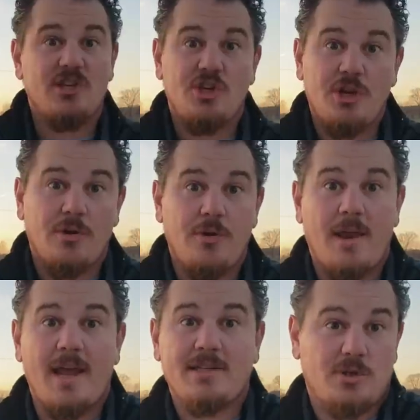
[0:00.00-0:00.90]
engineer your
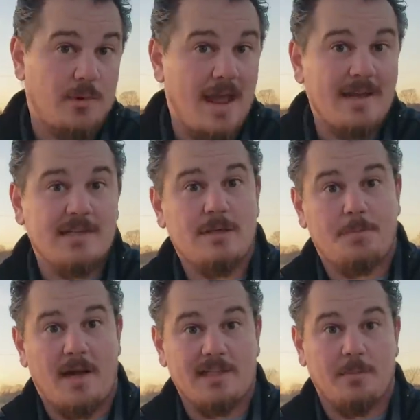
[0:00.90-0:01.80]
AS3X,
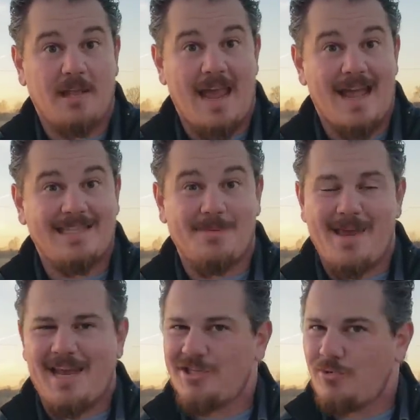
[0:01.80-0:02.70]
possibly add some
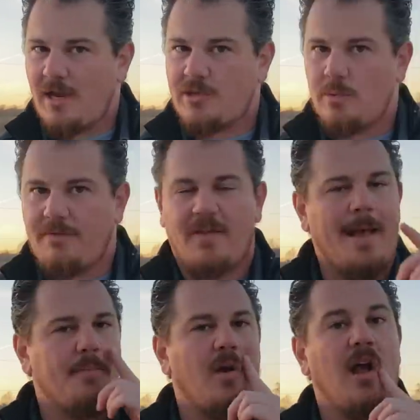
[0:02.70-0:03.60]
AS3X with
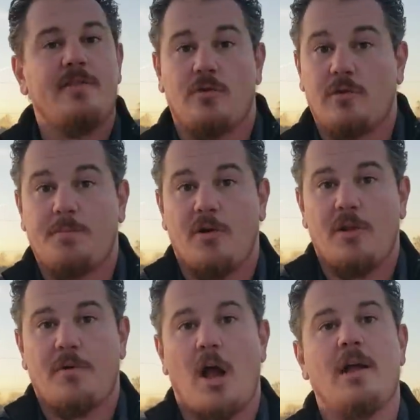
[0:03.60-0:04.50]
flapperons or
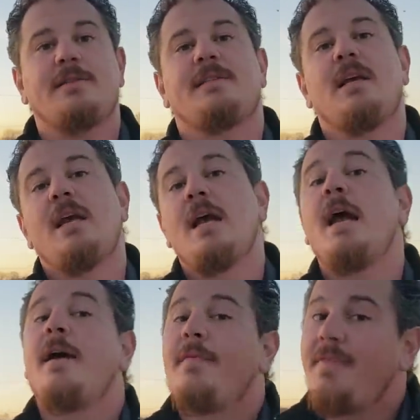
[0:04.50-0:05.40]
spoilerons,
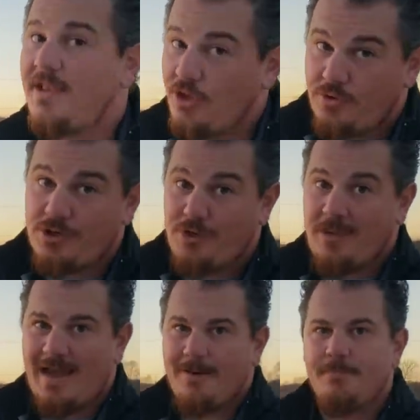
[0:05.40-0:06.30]
then you could do
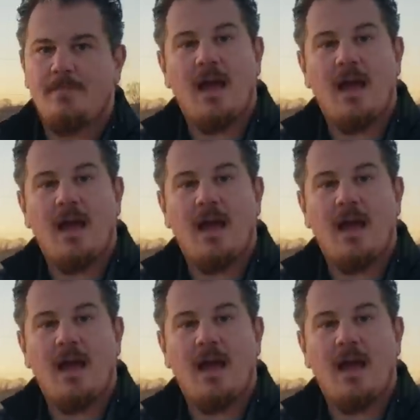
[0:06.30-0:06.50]
that.